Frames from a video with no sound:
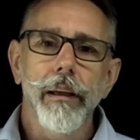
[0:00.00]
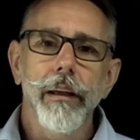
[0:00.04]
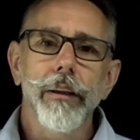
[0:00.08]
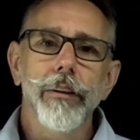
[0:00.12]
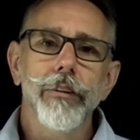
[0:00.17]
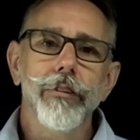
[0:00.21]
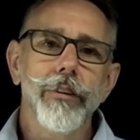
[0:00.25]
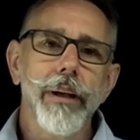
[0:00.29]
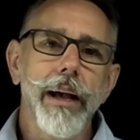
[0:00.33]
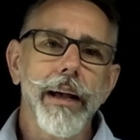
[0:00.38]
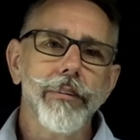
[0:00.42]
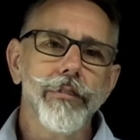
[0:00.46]

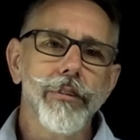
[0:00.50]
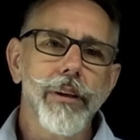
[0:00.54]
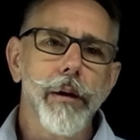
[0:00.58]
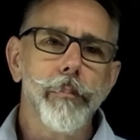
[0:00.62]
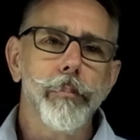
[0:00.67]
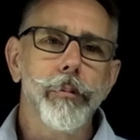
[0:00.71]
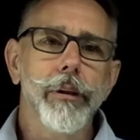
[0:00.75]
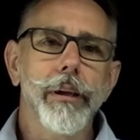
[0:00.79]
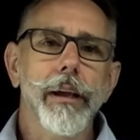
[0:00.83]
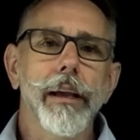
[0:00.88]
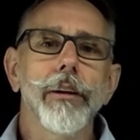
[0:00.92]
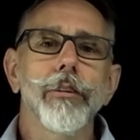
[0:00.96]
SaaS
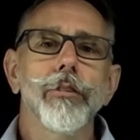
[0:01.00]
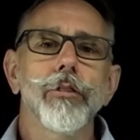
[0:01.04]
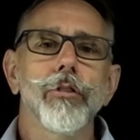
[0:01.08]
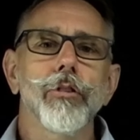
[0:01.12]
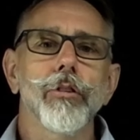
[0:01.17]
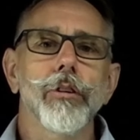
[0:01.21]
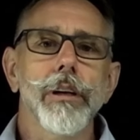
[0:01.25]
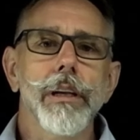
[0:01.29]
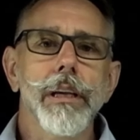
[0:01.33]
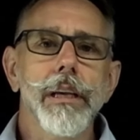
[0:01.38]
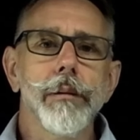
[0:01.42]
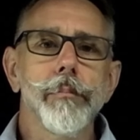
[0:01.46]
applications
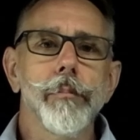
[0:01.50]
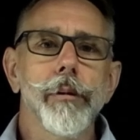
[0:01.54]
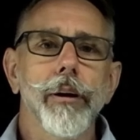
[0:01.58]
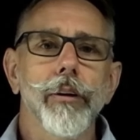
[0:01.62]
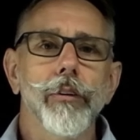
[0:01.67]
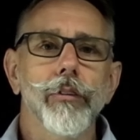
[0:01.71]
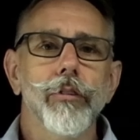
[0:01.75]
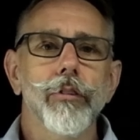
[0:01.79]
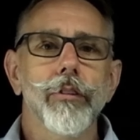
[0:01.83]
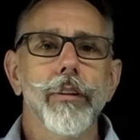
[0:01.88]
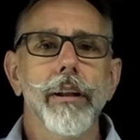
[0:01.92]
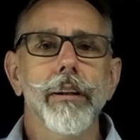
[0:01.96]
or
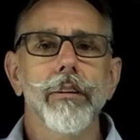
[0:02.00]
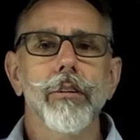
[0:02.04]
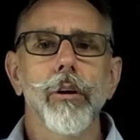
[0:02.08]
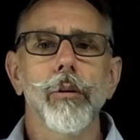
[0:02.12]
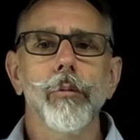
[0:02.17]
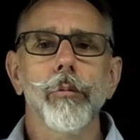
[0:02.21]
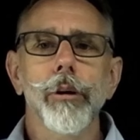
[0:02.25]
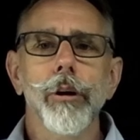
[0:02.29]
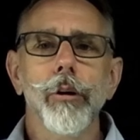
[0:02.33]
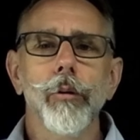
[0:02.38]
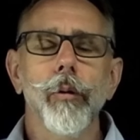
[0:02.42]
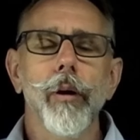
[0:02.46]
emails that don't
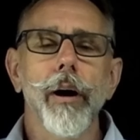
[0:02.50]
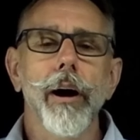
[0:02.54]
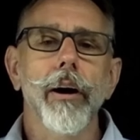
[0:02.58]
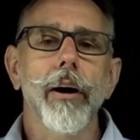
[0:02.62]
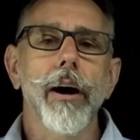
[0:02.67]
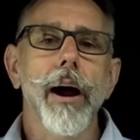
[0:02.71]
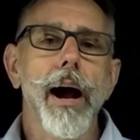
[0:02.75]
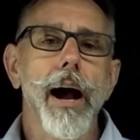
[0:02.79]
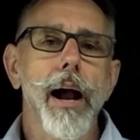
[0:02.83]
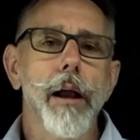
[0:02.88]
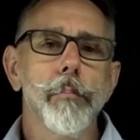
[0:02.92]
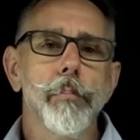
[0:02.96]
require
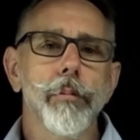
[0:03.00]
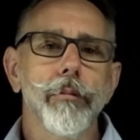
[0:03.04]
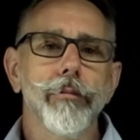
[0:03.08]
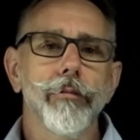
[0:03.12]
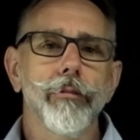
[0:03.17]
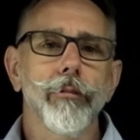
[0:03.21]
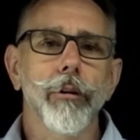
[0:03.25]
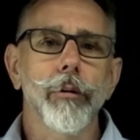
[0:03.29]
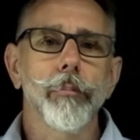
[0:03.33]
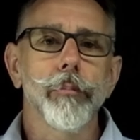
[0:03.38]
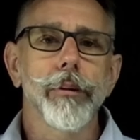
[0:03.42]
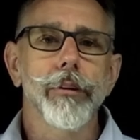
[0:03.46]

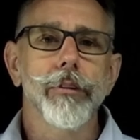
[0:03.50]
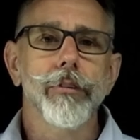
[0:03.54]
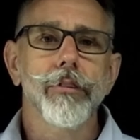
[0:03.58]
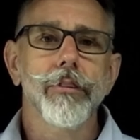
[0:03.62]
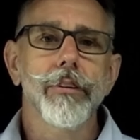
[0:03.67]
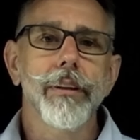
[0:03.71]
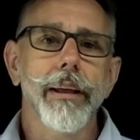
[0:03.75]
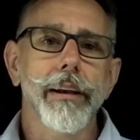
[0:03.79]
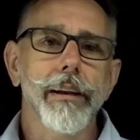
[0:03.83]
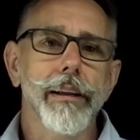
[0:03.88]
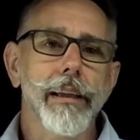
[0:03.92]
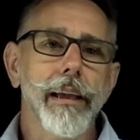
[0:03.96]
high-performance
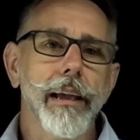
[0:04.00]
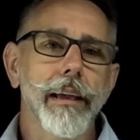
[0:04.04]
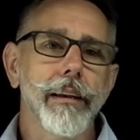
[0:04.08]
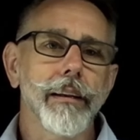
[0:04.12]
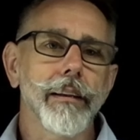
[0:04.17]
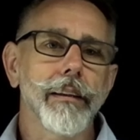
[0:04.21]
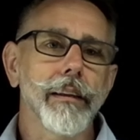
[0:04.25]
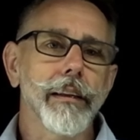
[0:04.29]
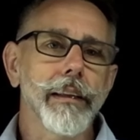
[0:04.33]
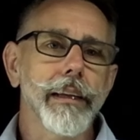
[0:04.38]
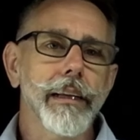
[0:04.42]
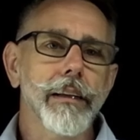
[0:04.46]
dedicated
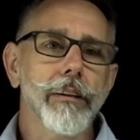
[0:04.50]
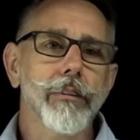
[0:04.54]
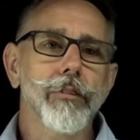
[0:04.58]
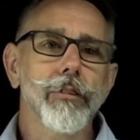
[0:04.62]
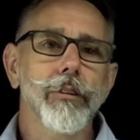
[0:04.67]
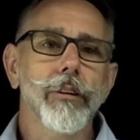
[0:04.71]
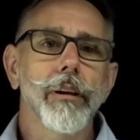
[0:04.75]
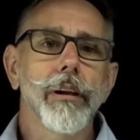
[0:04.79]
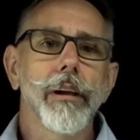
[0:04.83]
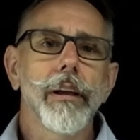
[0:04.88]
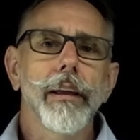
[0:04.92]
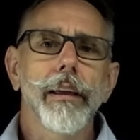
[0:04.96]
links
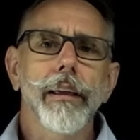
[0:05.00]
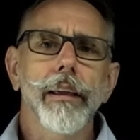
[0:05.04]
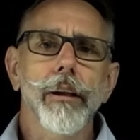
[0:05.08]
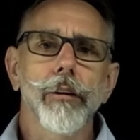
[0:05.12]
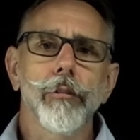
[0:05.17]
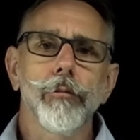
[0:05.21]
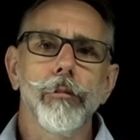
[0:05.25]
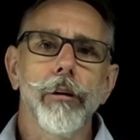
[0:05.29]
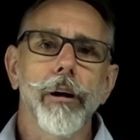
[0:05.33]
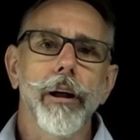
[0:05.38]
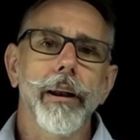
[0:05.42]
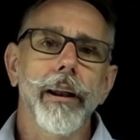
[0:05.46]
can
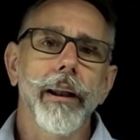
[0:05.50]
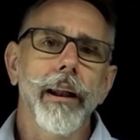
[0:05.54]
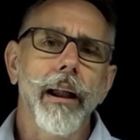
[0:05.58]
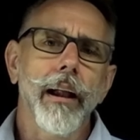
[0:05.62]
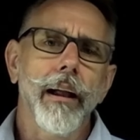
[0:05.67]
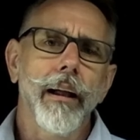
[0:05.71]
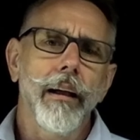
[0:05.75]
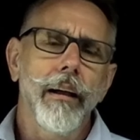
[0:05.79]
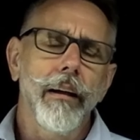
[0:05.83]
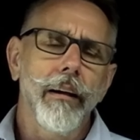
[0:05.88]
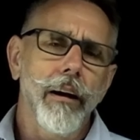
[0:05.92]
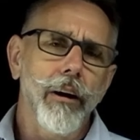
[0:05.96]
run it
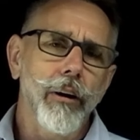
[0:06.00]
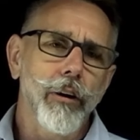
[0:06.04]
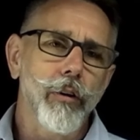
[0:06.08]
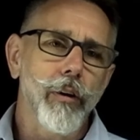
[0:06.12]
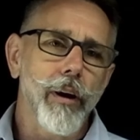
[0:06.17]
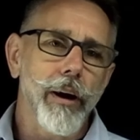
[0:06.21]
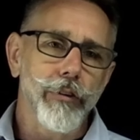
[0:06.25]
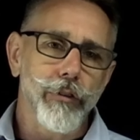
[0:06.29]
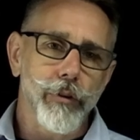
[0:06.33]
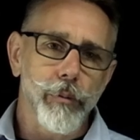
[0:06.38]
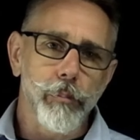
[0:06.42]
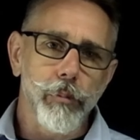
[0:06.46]

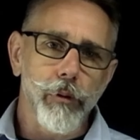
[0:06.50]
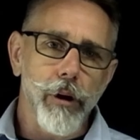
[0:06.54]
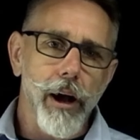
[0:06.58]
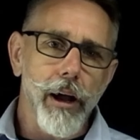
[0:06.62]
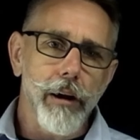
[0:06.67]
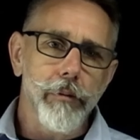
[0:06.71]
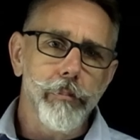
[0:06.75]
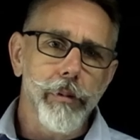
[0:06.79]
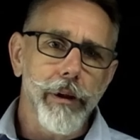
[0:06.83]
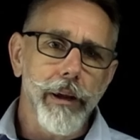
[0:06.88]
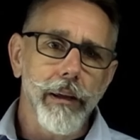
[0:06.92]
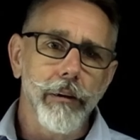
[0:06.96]
across a
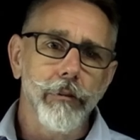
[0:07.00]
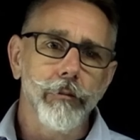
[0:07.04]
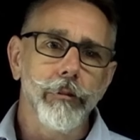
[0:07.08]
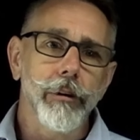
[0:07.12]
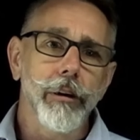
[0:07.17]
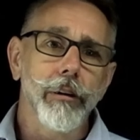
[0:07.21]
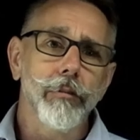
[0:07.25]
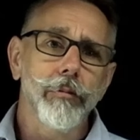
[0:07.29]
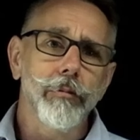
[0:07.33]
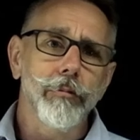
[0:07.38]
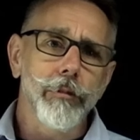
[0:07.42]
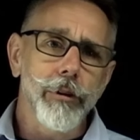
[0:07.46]
broadband,
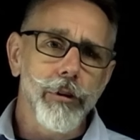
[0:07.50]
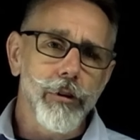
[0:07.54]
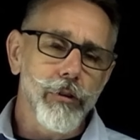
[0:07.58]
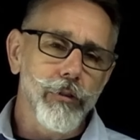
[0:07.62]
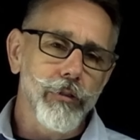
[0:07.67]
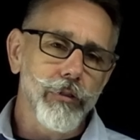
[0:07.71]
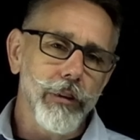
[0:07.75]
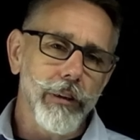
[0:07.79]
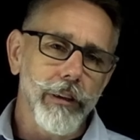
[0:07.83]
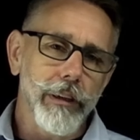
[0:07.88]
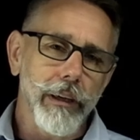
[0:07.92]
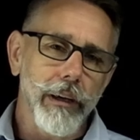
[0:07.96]

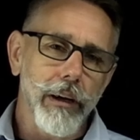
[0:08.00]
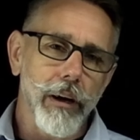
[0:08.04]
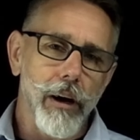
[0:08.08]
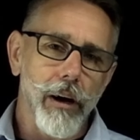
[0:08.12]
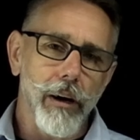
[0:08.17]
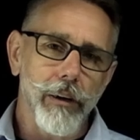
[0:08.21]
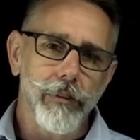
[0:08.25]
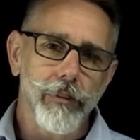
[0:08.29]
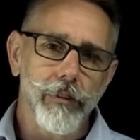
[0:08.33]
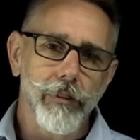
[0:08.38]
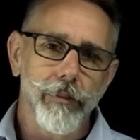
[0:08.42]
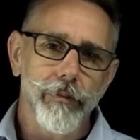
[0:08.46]
reducing the
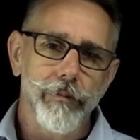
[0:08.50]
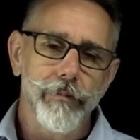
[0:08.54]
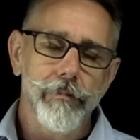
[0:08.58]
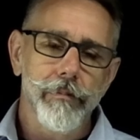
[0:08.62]
costs.